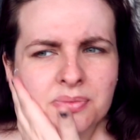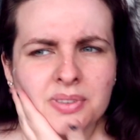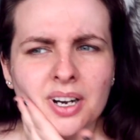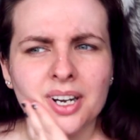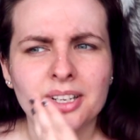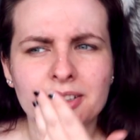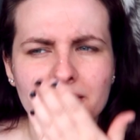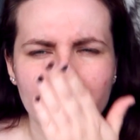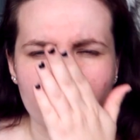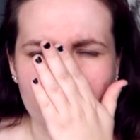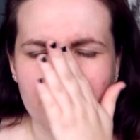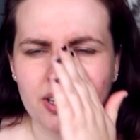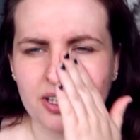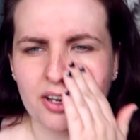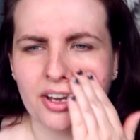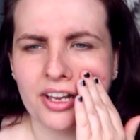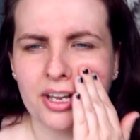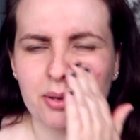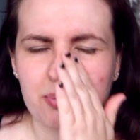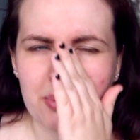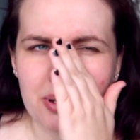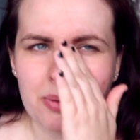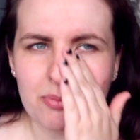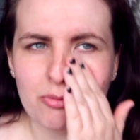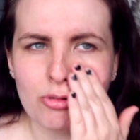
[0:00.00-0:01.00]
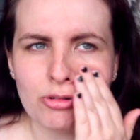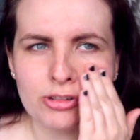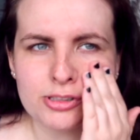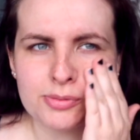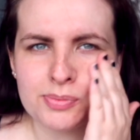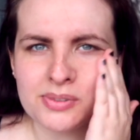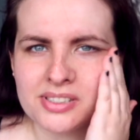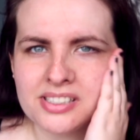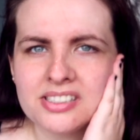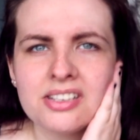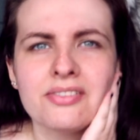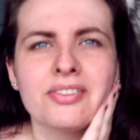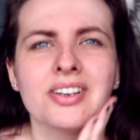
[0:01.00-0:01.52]
I don't think I can be more
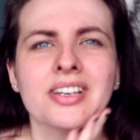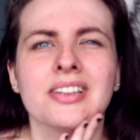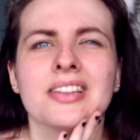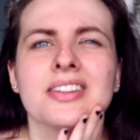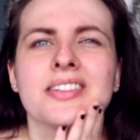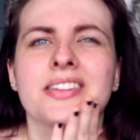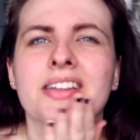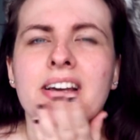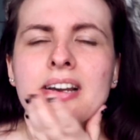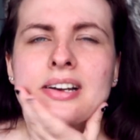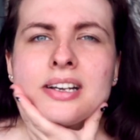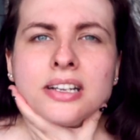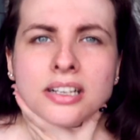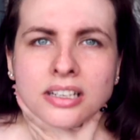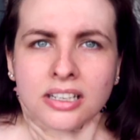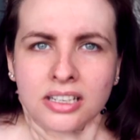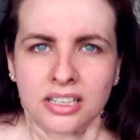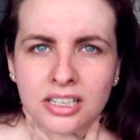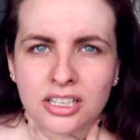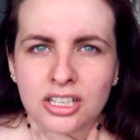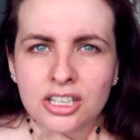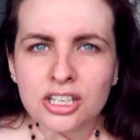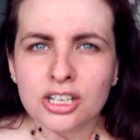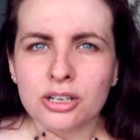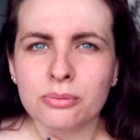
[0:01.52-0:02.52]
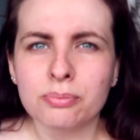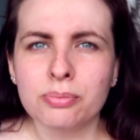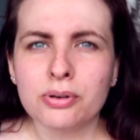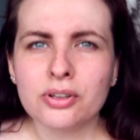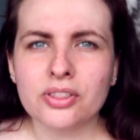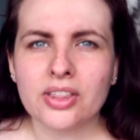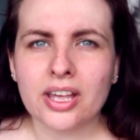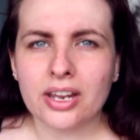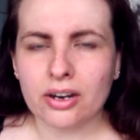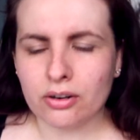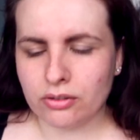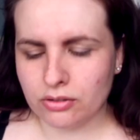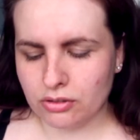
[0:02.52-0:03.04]
specific than that. Put
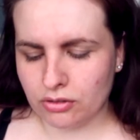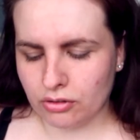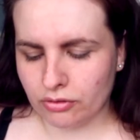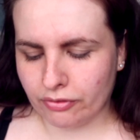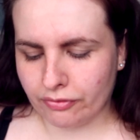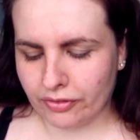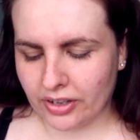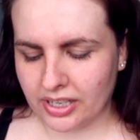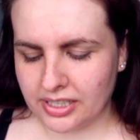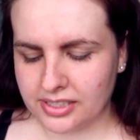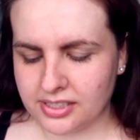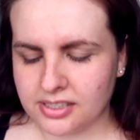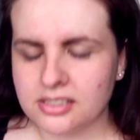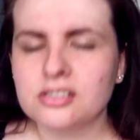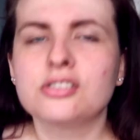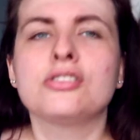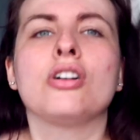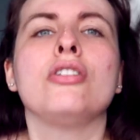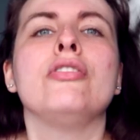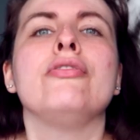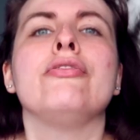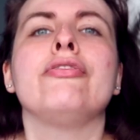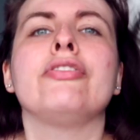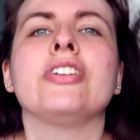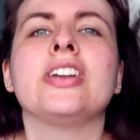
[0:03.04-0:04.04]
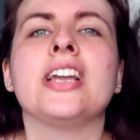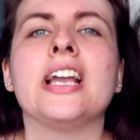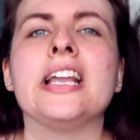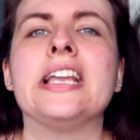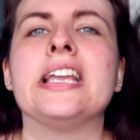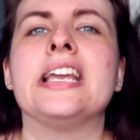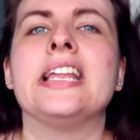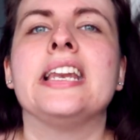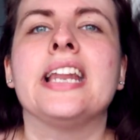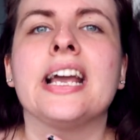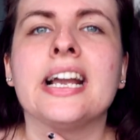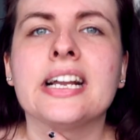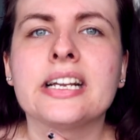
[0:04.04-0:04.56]
that on your face. Don't forget
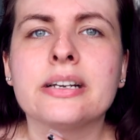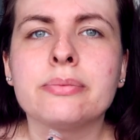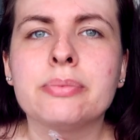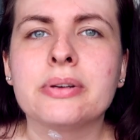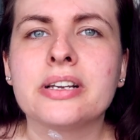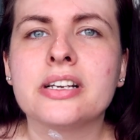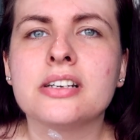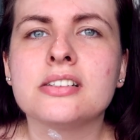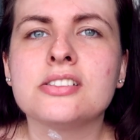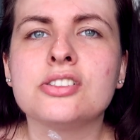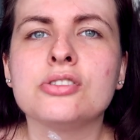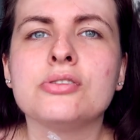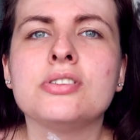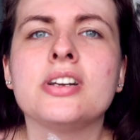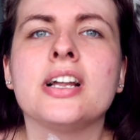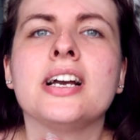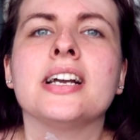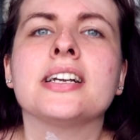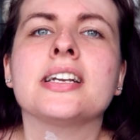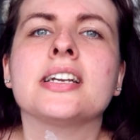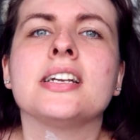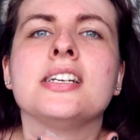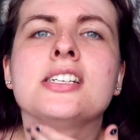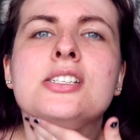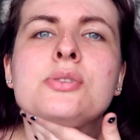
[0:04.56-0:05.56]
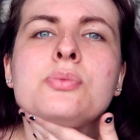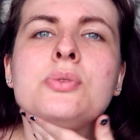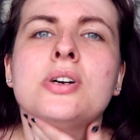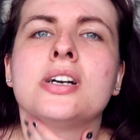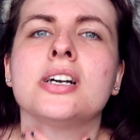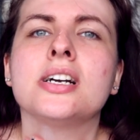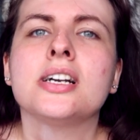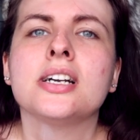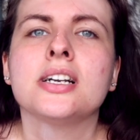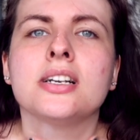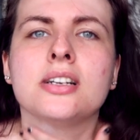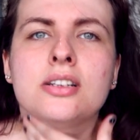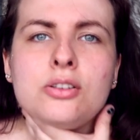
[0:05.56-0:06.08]
your neck, because your neck is
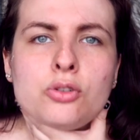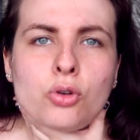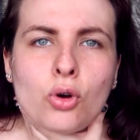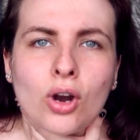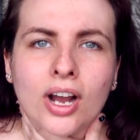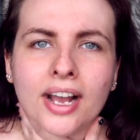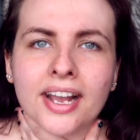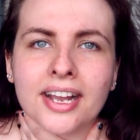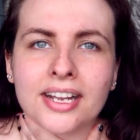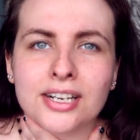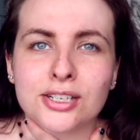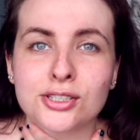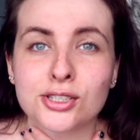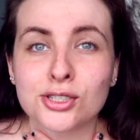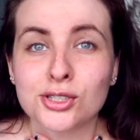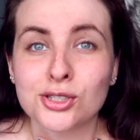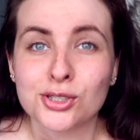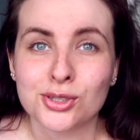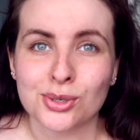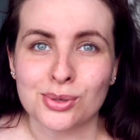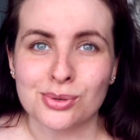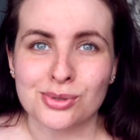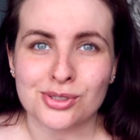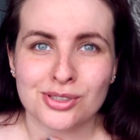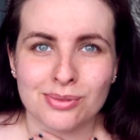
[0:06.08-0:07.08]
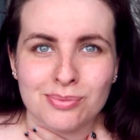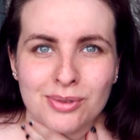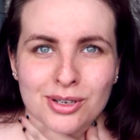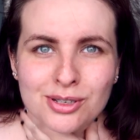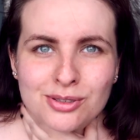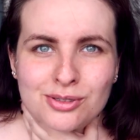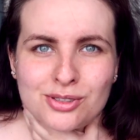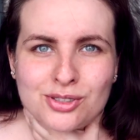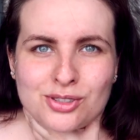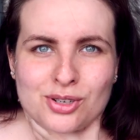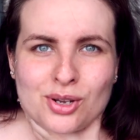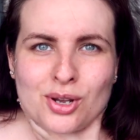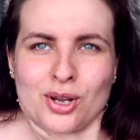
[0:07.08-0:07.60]
where your age shows the
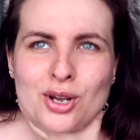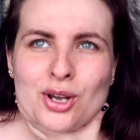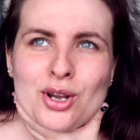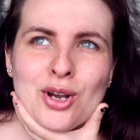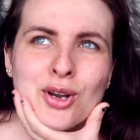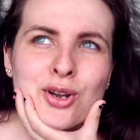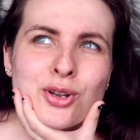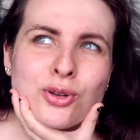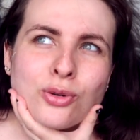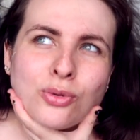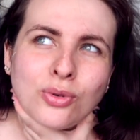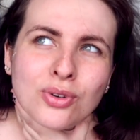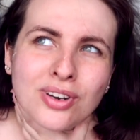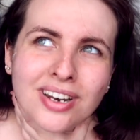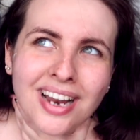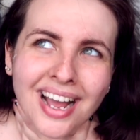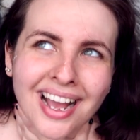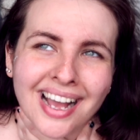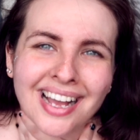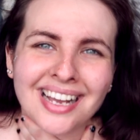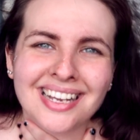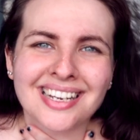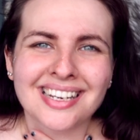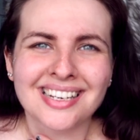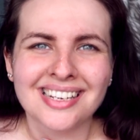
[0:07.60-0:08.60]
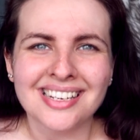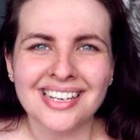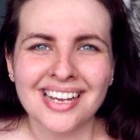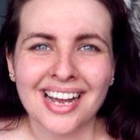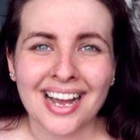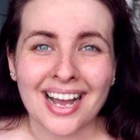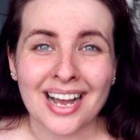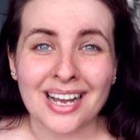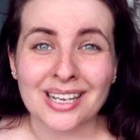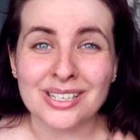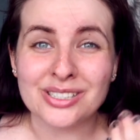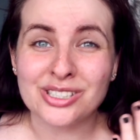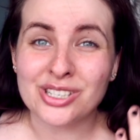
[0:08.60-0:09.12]
most. Your neck
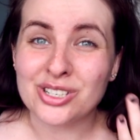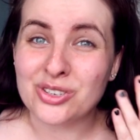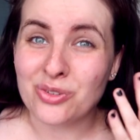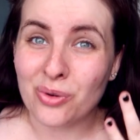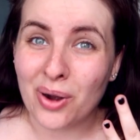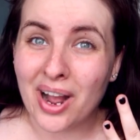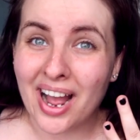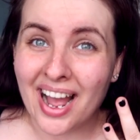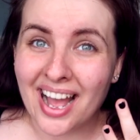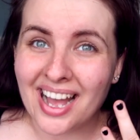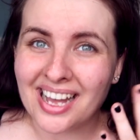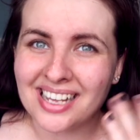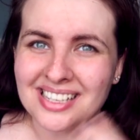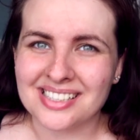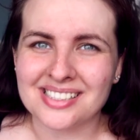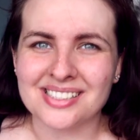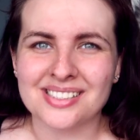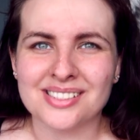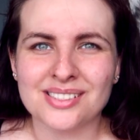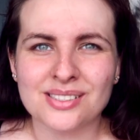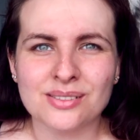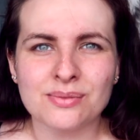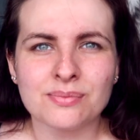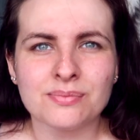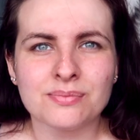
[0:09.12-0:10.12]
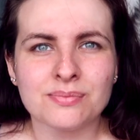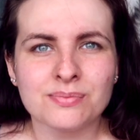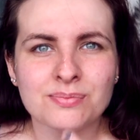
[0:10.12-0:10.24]
and your hands.